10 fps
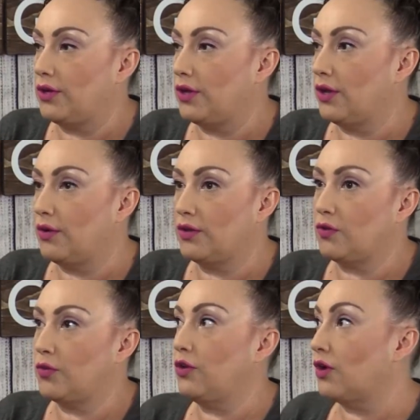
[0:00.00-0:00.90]
You know. And yeah.
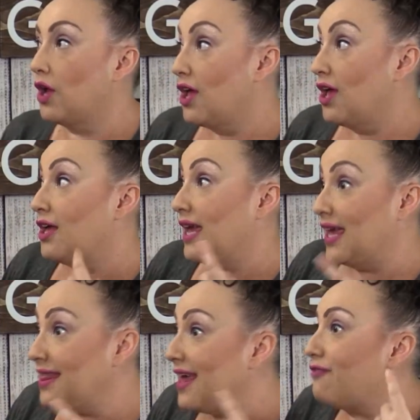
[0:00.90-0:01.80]
so when you're
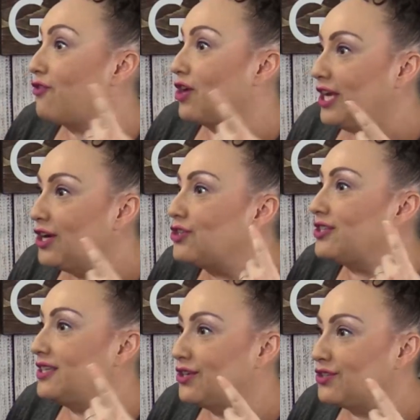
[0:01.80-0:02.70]
in that for years
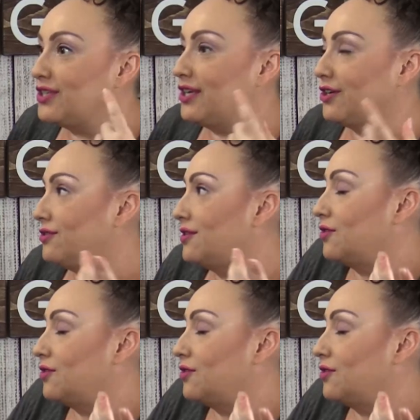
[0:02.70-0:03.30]
and years and years,